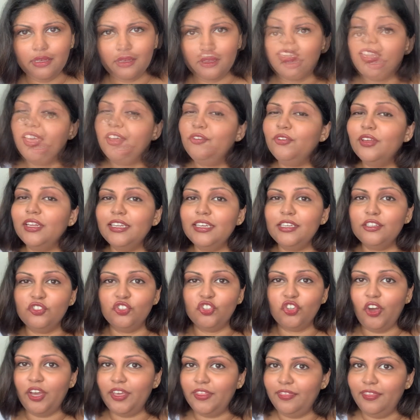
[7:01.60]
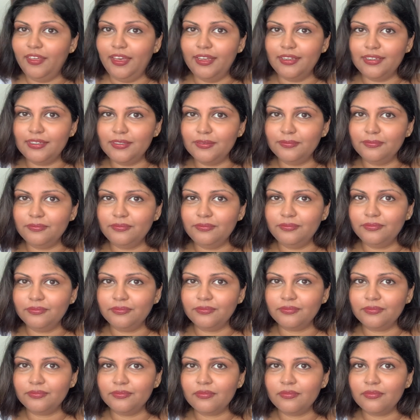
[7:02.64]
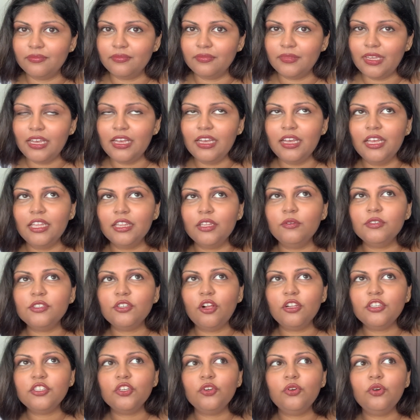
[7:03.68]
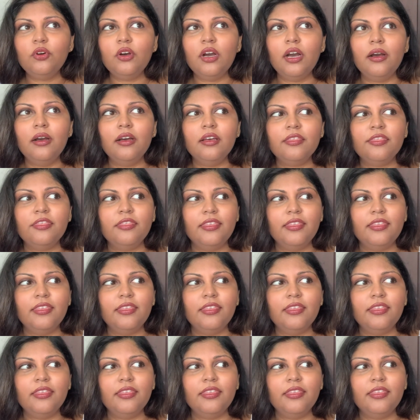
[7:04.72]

and I really enjoyed that. There was also a